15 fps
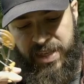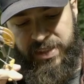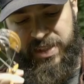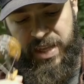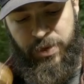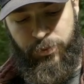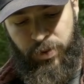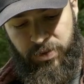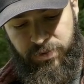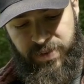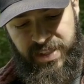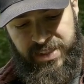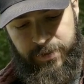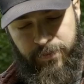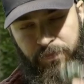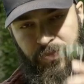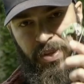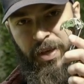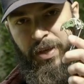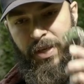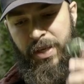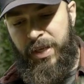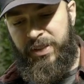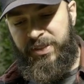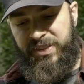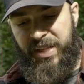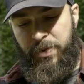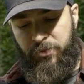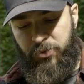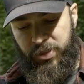and they will fit.
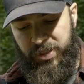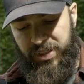Same for